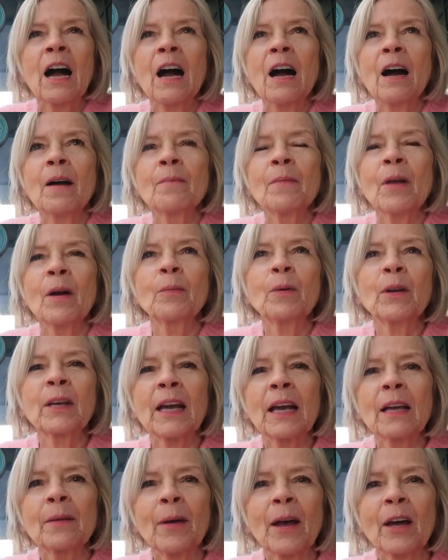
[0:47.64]
and we
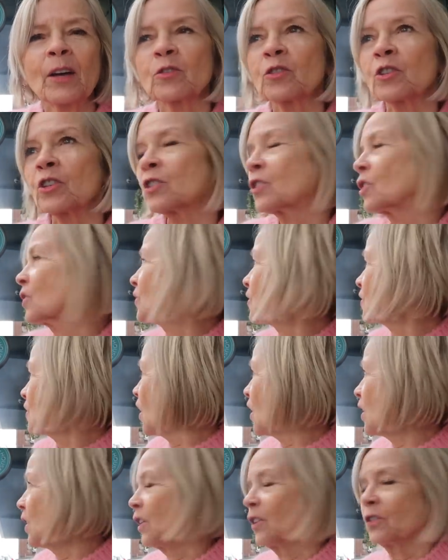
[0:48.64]
came out to
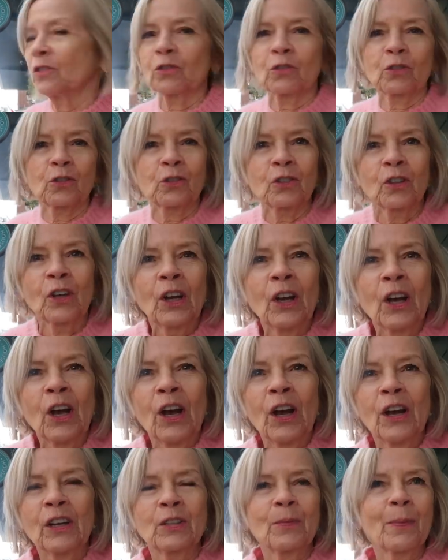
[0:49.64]
silence
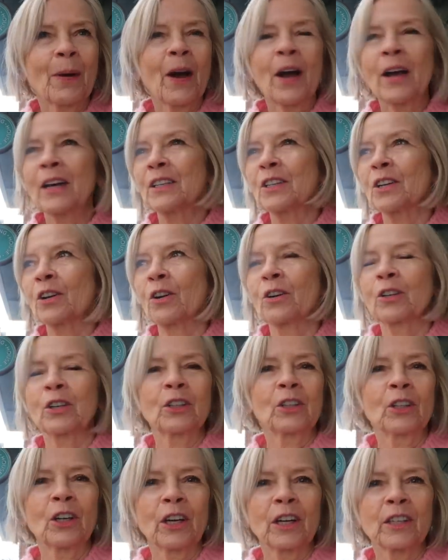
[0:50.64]
at about 8 o'clock
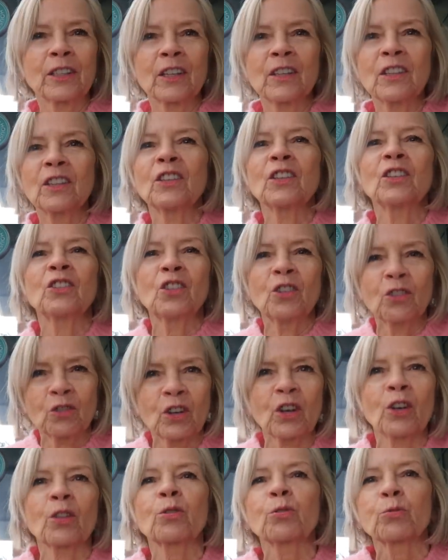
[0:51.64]
at night, and this is
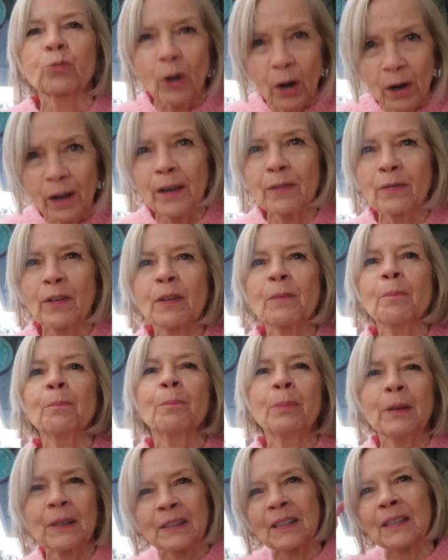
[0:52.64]
usually a thriving,
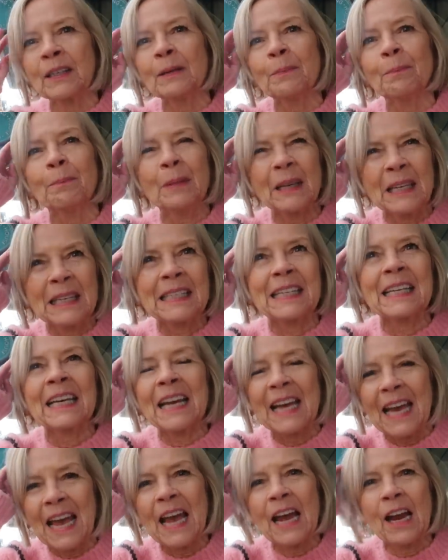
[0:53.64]
busy
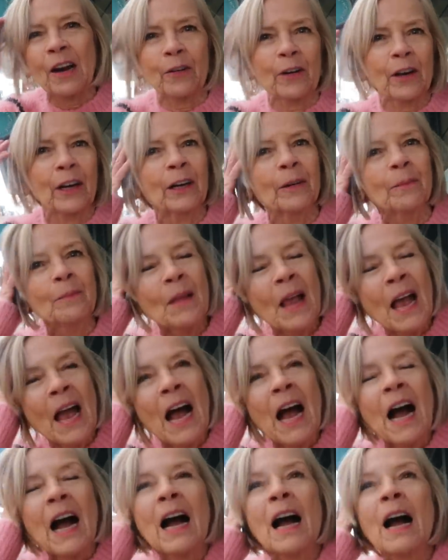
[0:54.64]
media area.
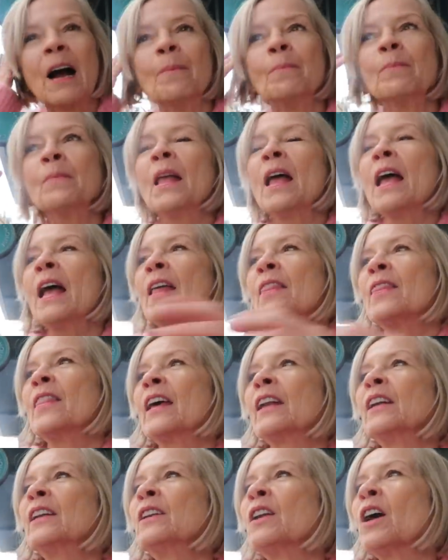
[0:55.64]

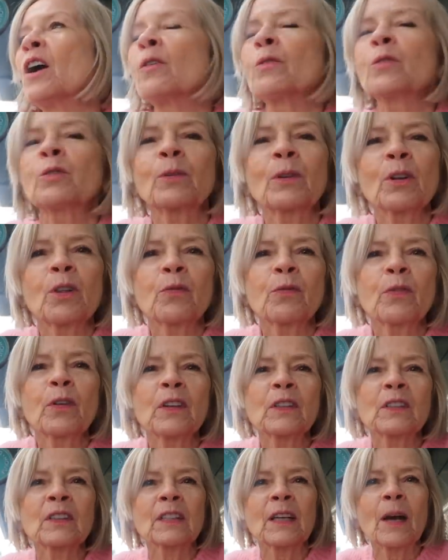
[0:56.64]
Then I was one of the
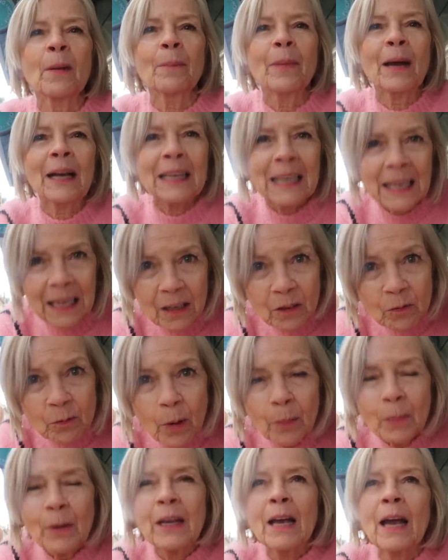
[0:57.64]
first to come back in
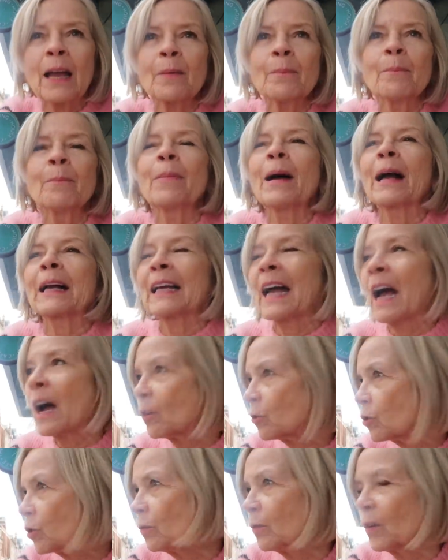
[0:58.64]
when we came back
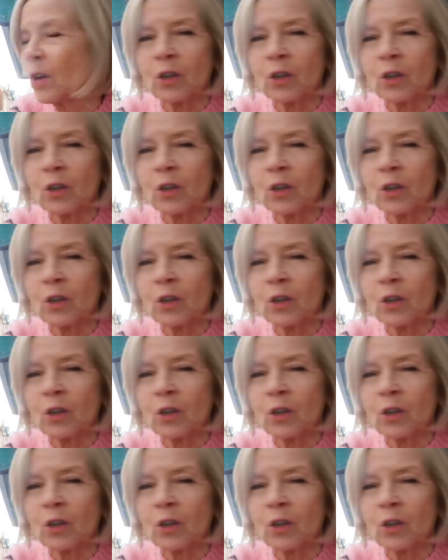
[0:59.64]
out of